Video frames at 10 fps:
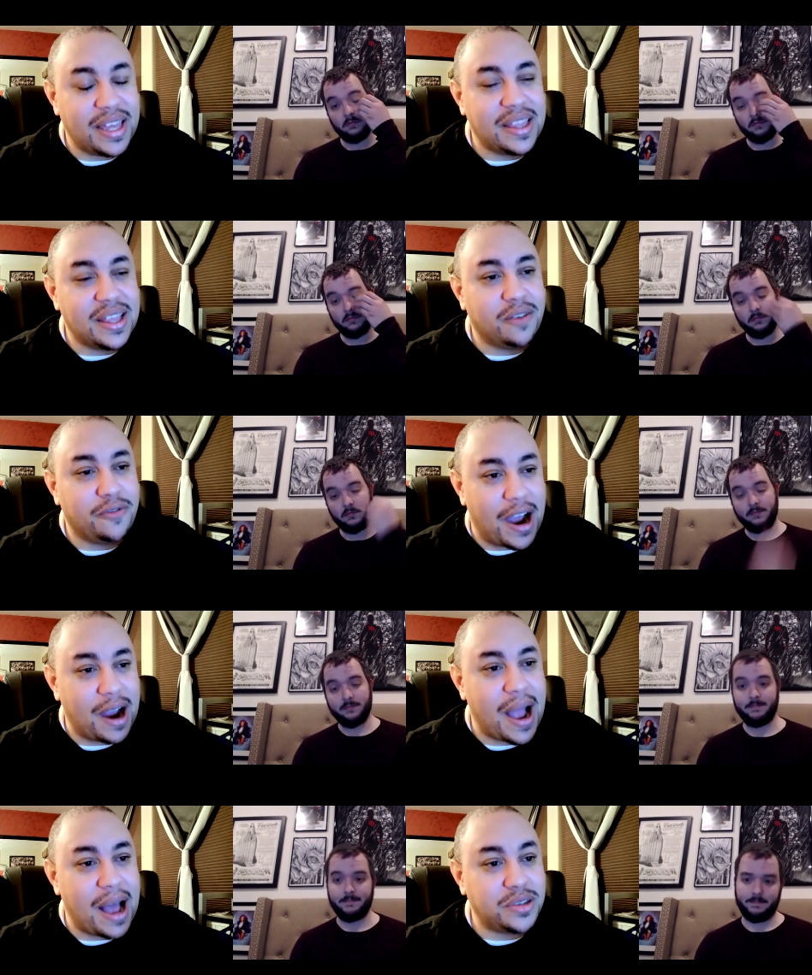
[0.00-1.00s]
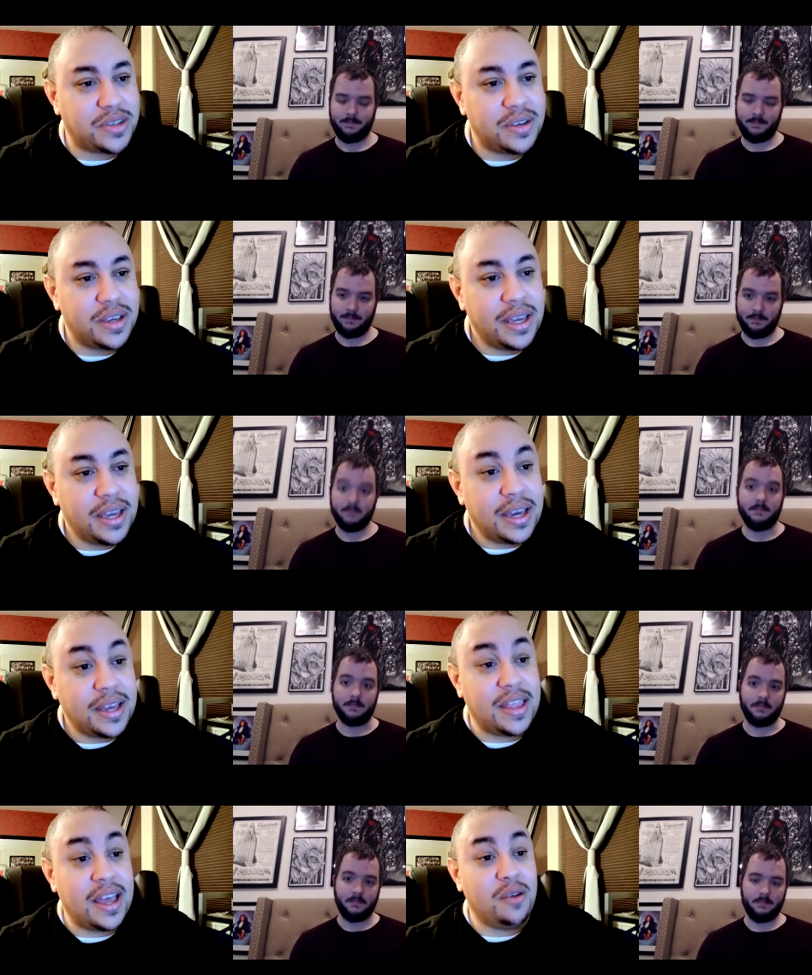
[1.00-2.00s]
Speaker 1: in the firehouse,
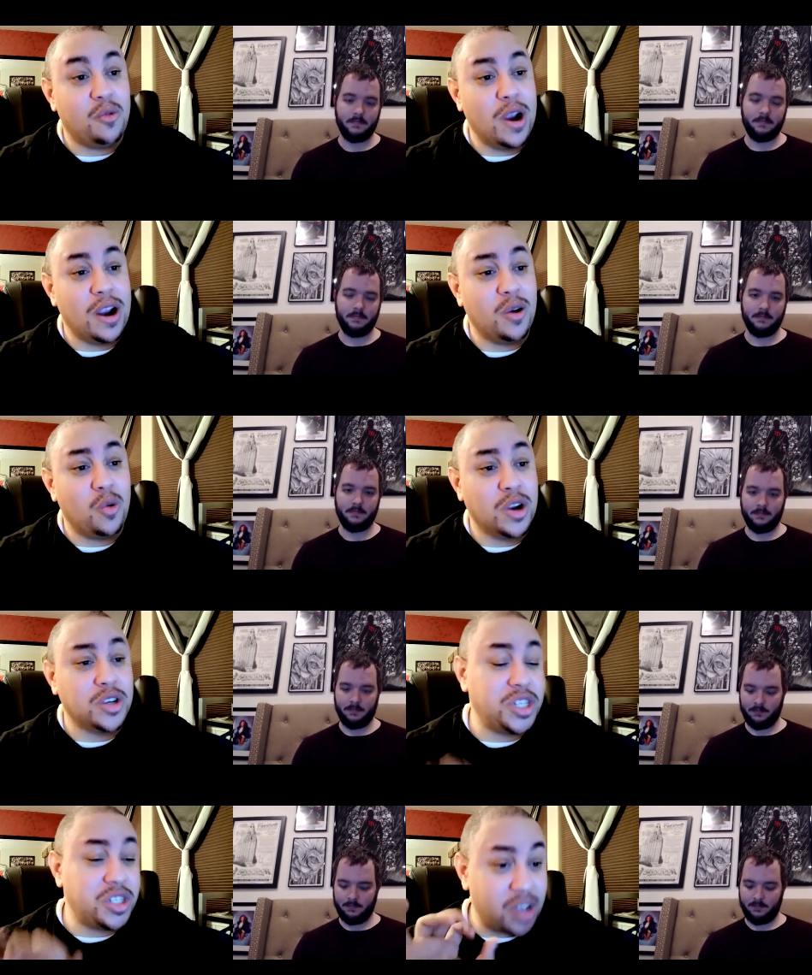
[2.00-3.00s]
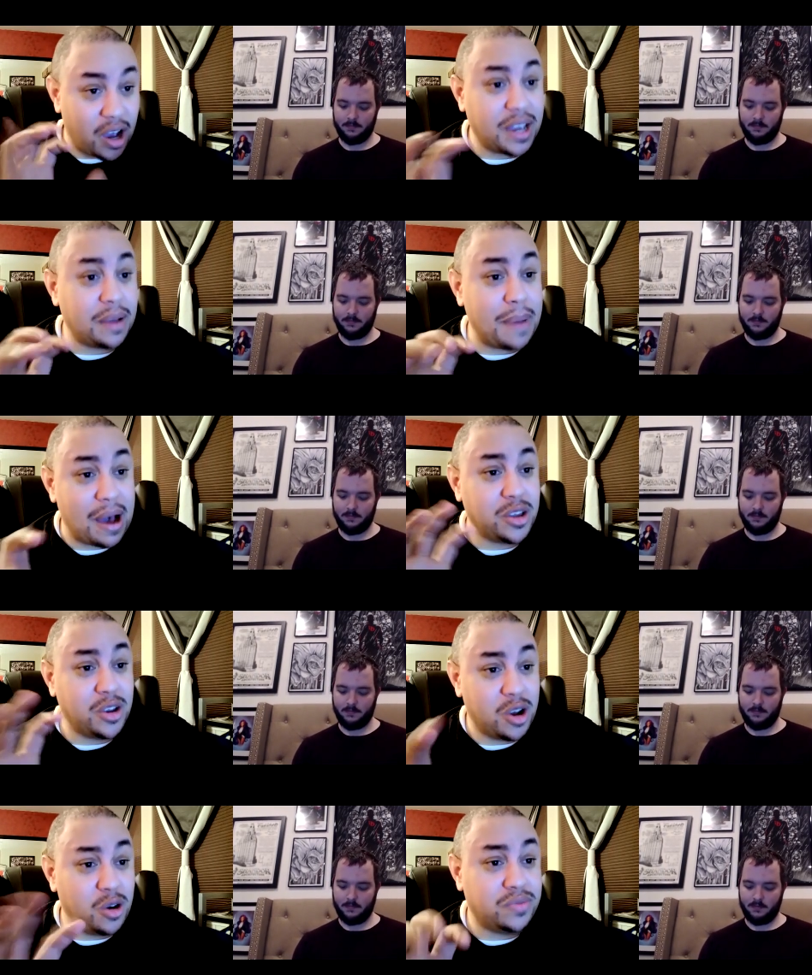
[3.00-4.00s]
mm-hmm. where she's talking about,
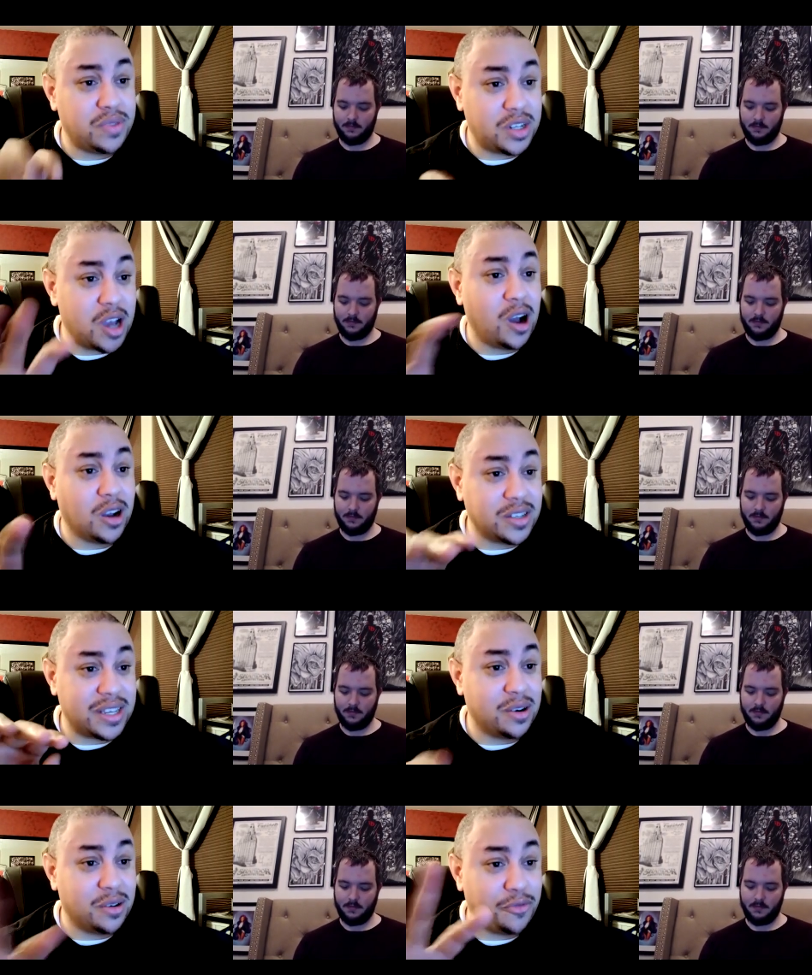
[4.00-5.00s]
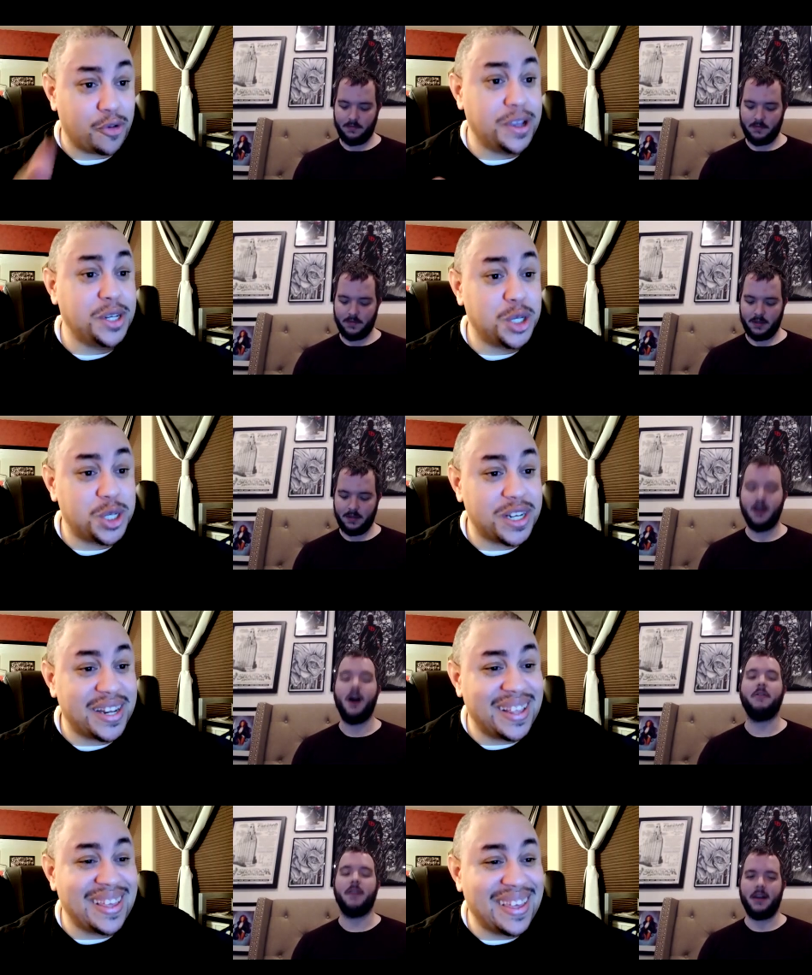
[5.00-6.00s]
you know, the dogs in her fridge and shit.
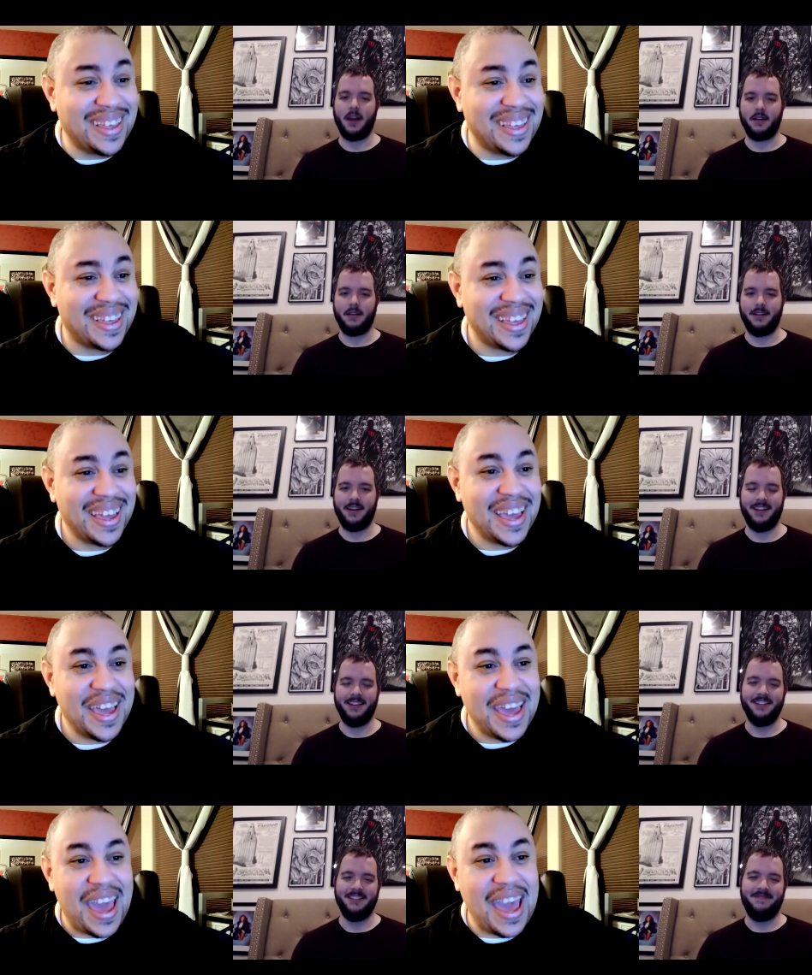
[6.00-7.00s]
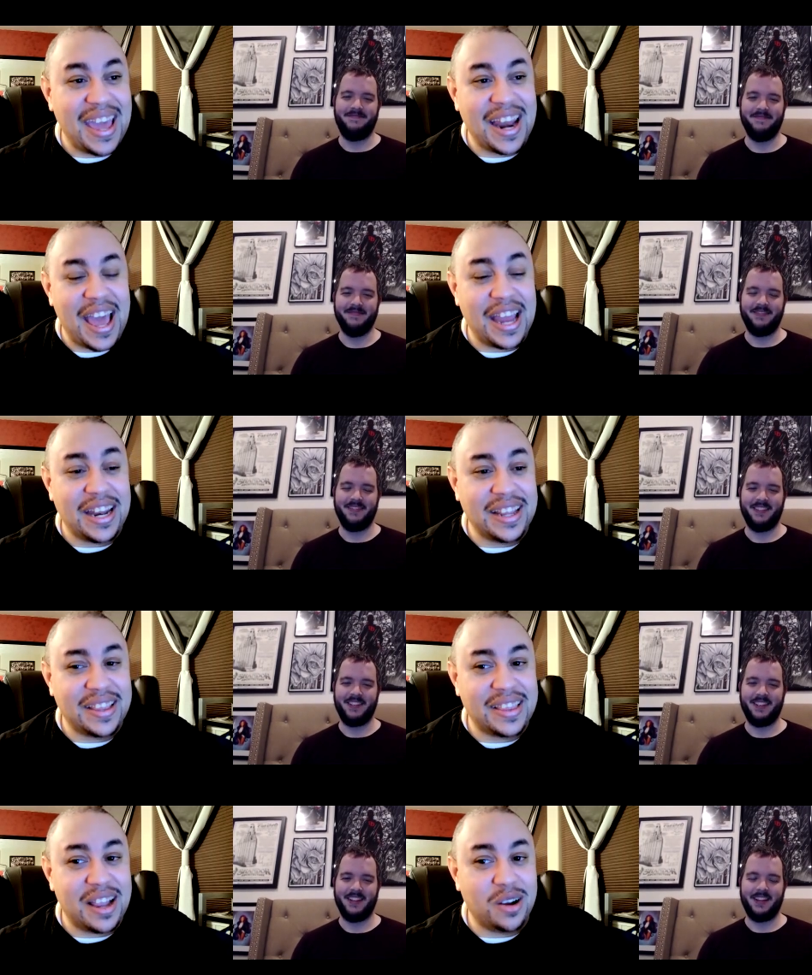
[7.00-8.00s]
Speaker 2: Oh, yeah.
Speaker 1: and
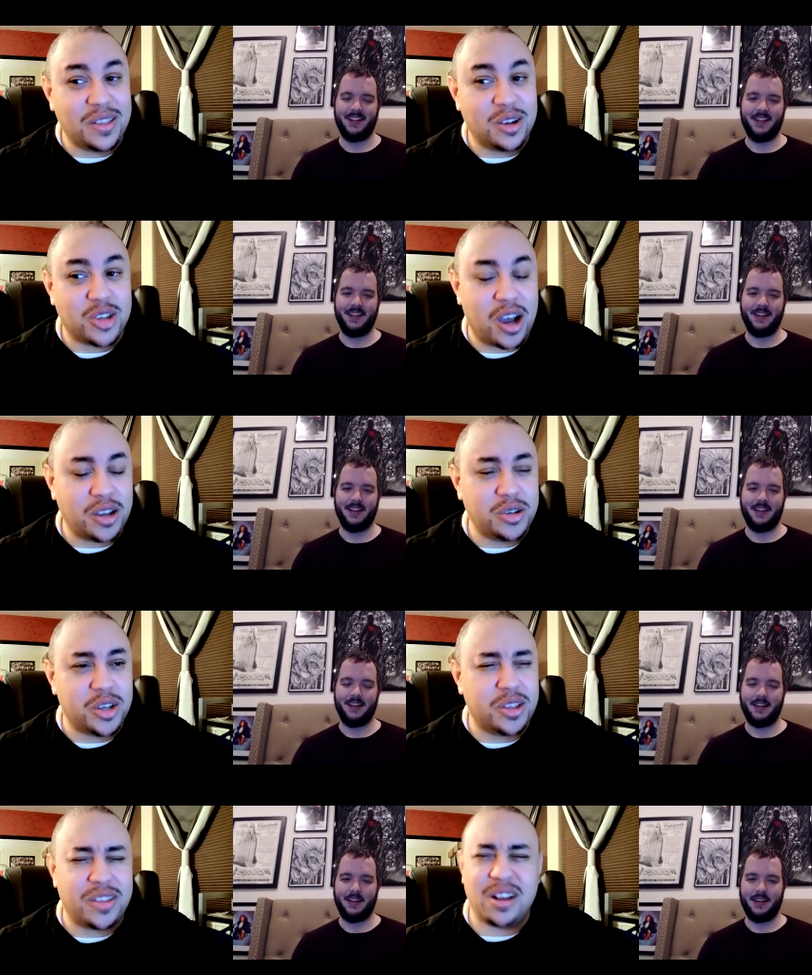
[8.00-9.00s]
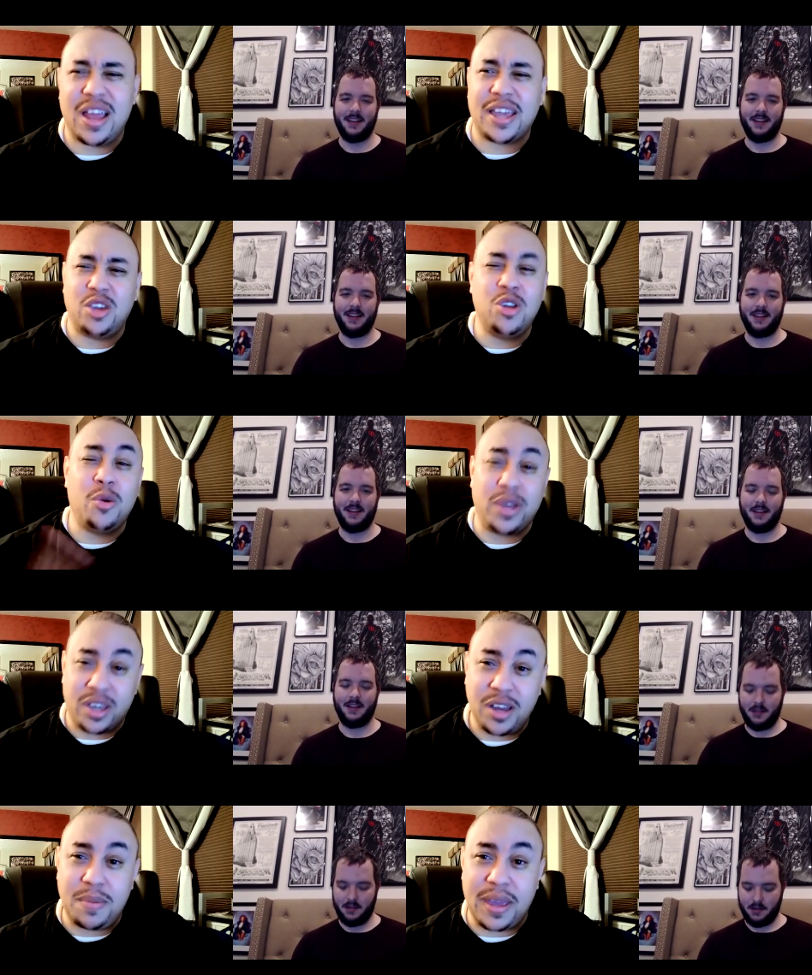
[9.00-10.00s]
they're talking to each other. They're like, you know what
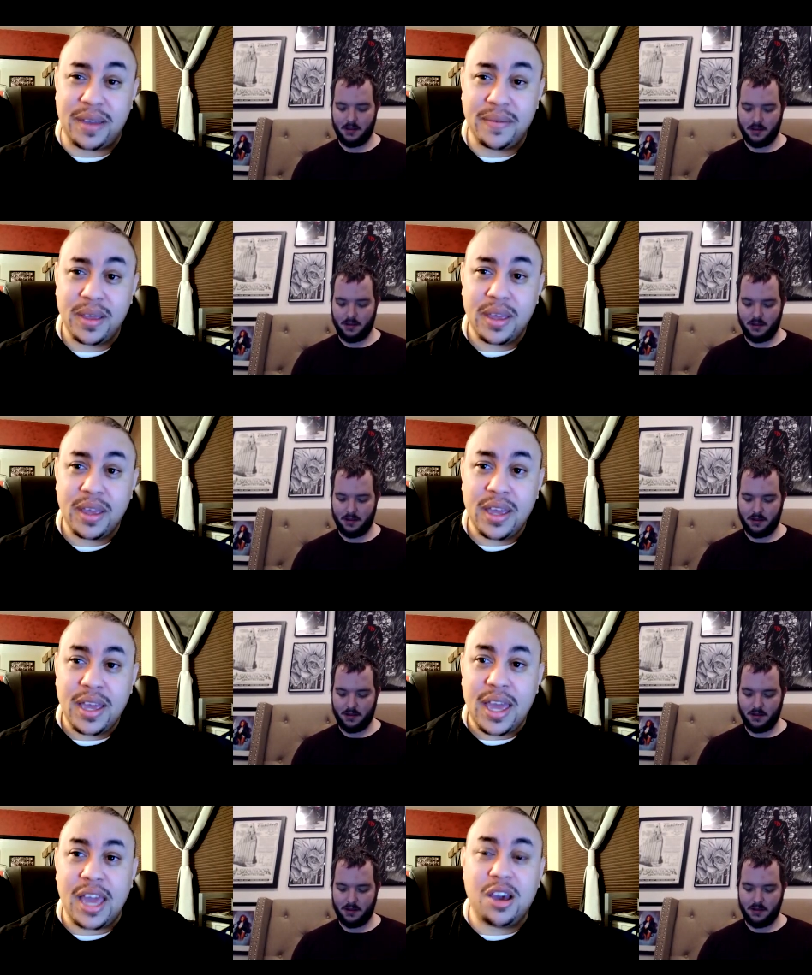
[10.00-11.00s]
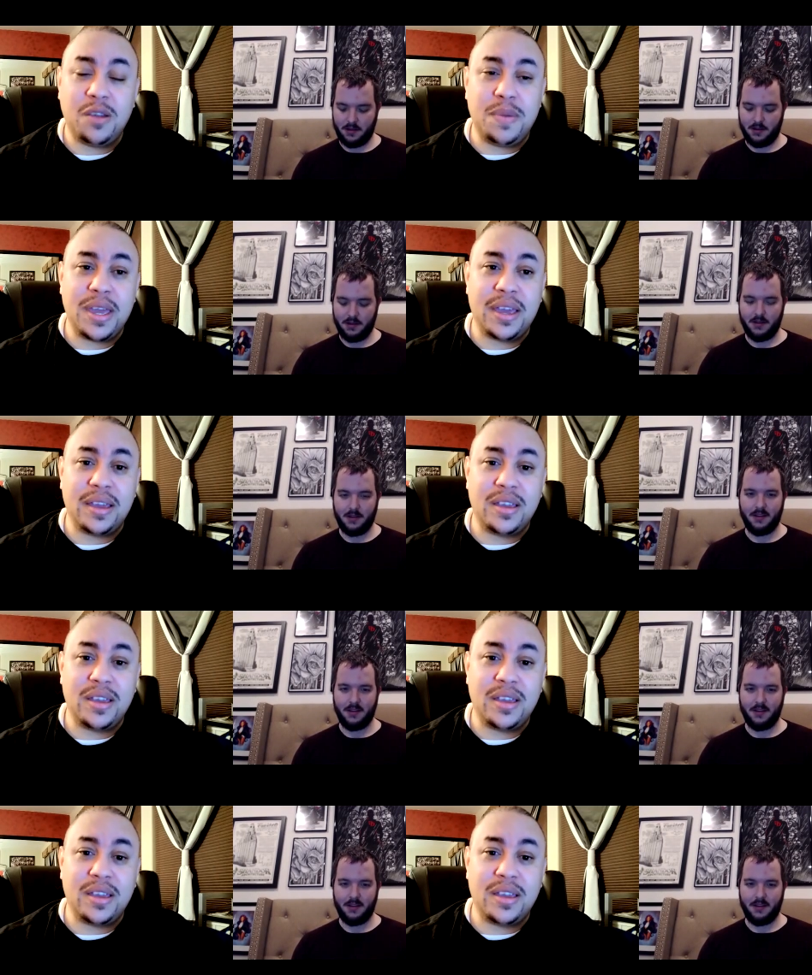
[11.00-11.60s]
it could be? It could be,